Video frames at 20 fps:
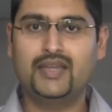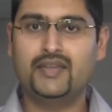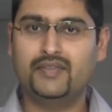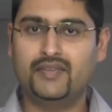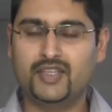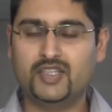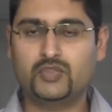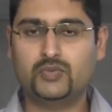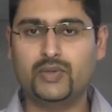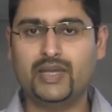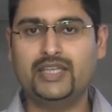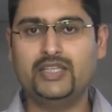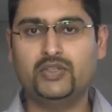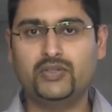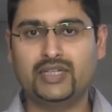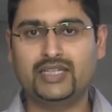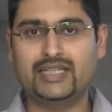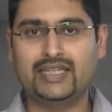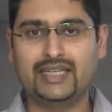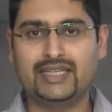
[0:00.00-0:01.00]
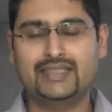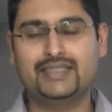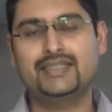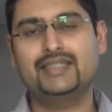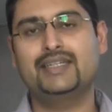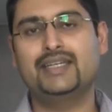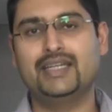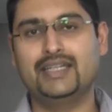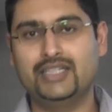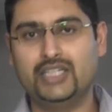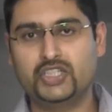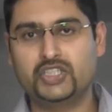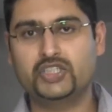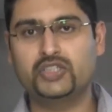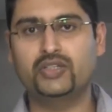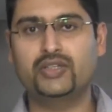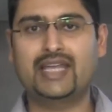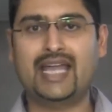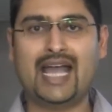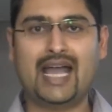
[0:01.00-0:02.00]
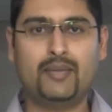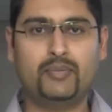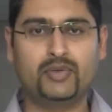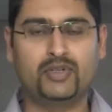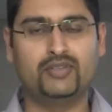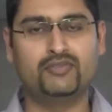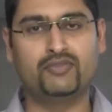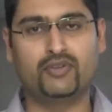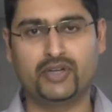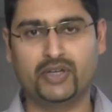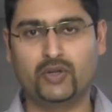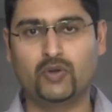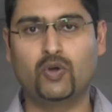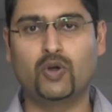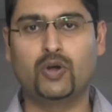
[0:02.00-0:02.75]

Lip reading: This way, you can get additional capital for your